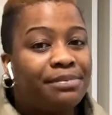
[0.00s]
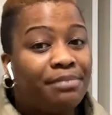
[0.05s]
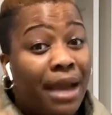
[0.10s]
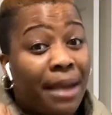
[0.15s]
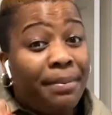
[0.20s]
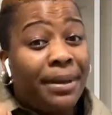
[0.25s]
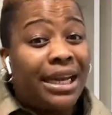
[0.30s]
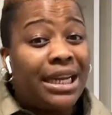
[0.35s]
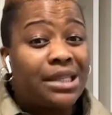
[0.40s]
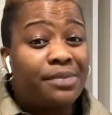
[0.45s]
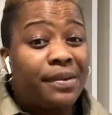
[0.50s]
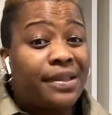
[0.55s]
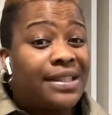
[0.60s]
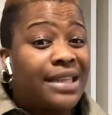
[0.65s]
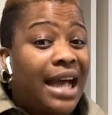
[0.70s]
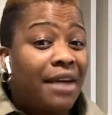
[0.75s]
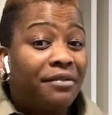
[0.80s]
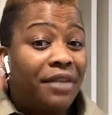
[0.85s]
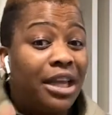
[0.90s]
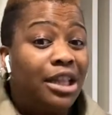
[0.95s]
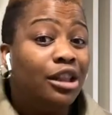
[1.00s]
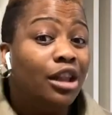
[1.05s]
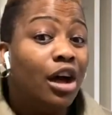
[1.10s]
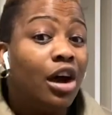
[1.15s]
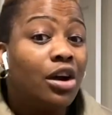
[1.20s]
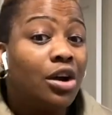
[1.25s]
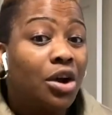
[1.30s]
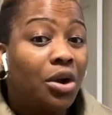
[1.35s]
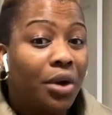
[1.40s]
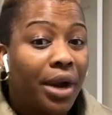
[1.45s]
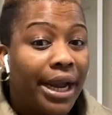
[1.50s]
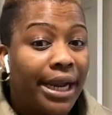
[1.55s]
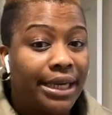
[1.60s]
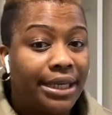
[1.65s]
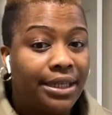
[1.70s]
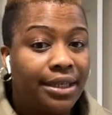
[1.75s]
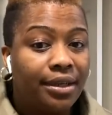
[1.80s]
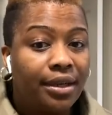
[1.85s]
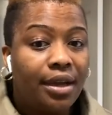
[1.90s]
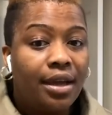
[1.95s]
Maybe this person have a low
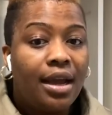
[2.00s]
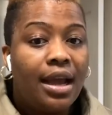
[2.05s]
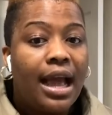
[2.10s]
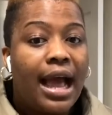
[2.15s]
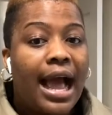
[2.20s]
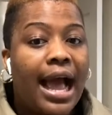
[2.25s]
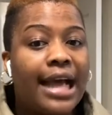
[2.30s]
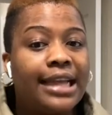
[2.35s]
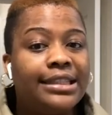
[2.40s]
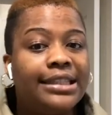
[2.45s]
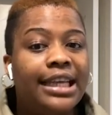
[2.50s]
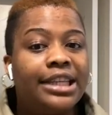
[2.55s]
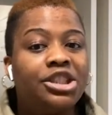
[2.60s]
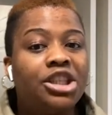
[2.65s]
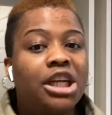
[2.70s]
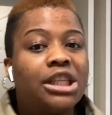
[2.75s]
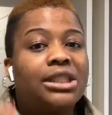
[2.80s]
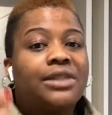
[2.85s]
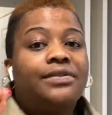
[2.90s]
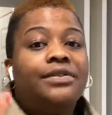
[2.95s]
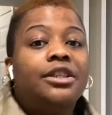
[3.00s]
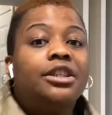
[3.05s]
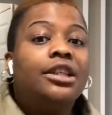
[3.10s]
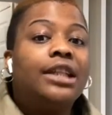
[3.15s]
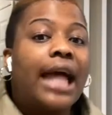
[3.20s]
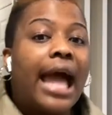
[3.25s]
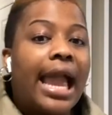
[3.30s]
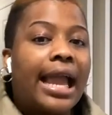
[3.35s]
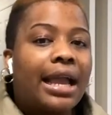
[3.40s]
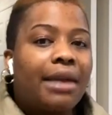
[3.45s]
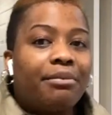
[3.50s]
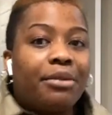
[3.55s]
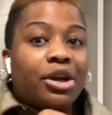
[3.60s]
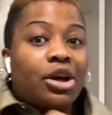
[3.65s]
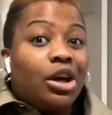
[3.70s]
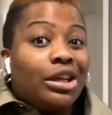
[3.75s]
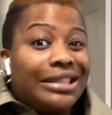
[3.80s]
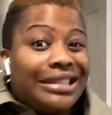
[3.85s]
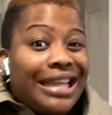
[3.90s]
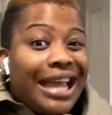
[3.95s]
grade and they just feel like
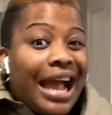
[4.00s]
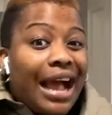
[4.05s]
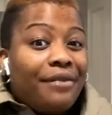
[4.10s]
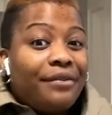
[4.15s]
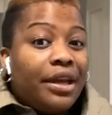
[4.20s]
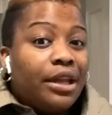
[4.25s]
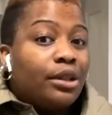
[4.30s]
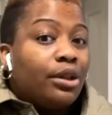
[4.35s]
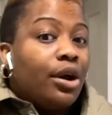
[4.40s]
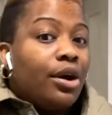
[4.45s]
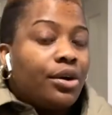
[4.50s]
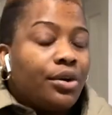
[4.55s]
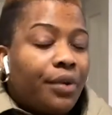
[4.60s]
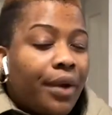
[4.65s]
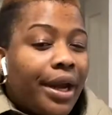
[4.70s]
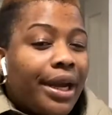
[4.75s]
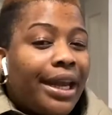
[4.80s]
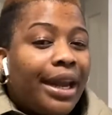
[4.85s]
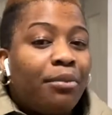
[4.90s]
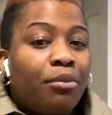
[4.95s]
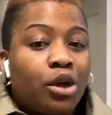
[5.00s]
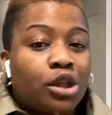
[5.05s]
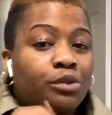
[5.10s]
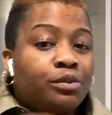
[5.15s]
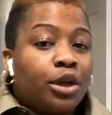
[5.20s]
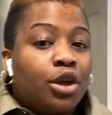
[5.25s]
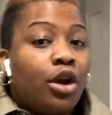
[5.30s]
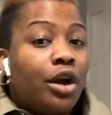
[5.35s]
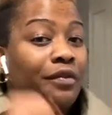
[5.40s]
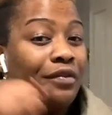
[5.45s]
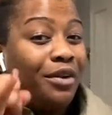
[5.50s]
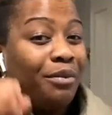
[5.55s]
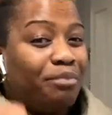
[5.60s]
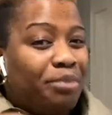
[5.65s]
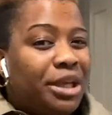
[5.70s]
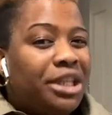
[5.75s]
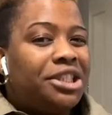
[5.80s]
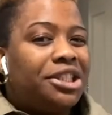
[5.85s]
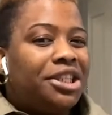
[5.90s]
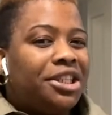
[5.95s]
because they have a low grade, they must be going for
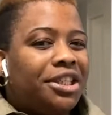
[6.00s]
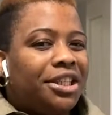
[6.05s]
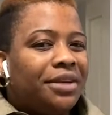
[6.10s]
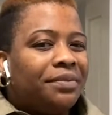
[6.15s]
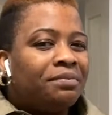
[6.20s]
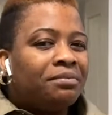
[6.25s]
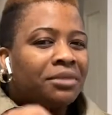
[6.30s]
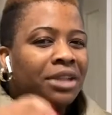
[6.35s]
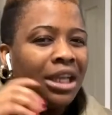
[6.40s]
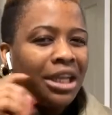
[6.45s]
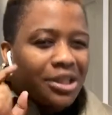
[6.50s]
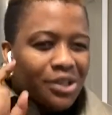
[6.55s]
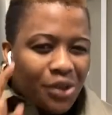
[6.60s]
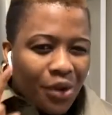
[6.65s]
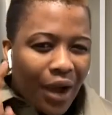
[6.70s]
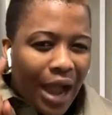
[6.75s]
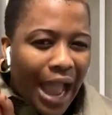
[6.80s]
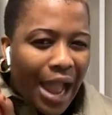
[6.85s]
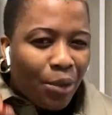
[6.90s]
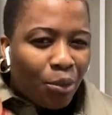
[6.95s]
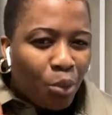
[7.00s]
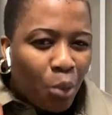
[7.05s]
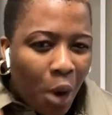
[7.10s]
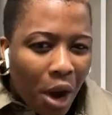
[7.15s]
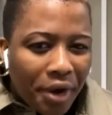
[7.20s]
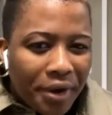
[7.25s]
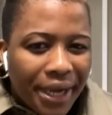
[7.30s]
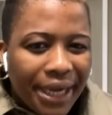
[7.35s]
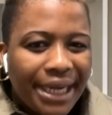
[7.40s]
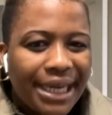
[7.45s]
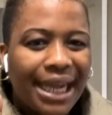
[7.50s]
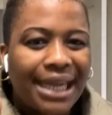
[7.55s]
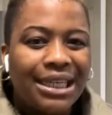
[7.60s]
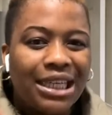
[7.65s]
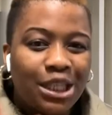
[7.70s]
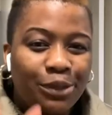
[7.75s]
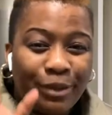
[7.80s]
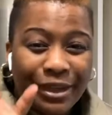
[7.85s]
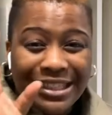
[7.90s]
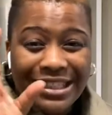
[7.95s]
PGD. So I worry that
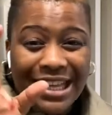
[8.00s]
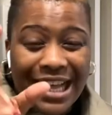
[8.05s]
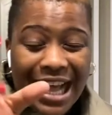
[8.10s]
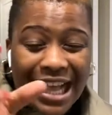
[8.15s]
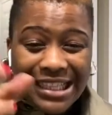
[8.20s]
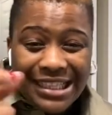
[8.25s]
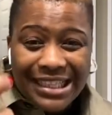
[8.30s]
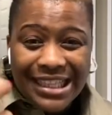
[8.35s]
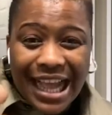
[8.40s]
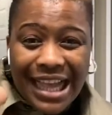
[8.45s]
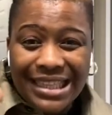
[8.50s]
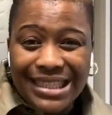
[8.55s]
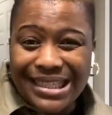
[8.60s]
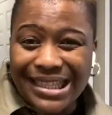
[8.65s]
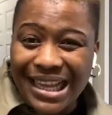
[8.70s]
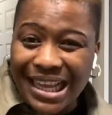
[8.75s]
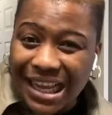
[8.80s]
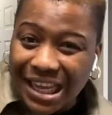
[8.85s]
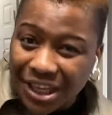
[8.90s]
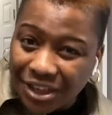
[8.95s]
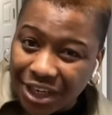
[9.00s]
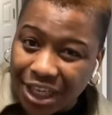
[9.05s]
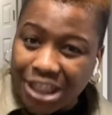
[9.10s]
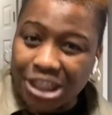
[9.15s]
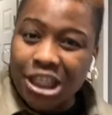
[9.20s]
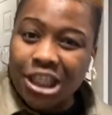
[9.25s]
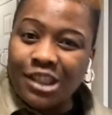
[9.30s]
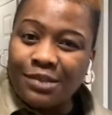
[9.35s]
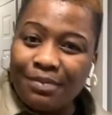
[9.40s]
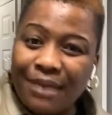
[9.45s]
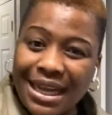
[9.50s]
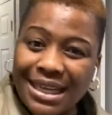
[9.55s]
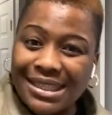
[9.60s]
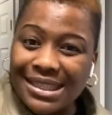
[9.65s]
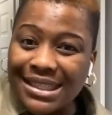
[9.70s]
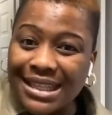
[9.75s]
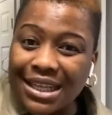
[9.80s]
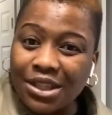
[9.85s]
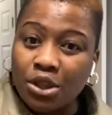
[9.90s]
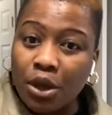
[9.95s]
this person has that rigid
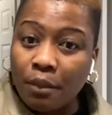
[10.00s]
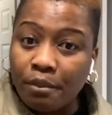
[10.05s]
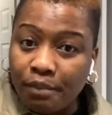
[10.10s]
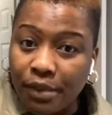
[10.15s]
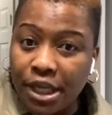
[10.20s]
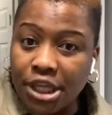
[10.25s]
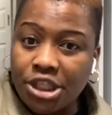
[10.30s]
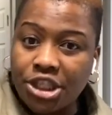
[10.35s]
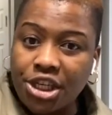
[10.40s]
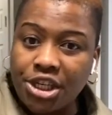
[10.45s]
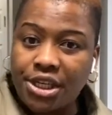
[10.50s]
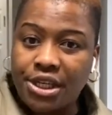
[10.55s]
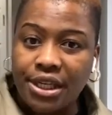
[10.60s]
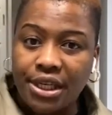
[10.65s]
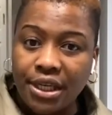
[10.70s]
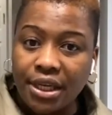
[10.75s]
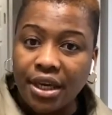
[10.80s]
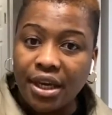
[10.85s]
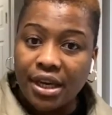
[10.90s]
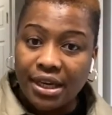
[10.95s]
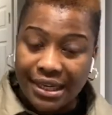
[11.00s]
mindset on PGD.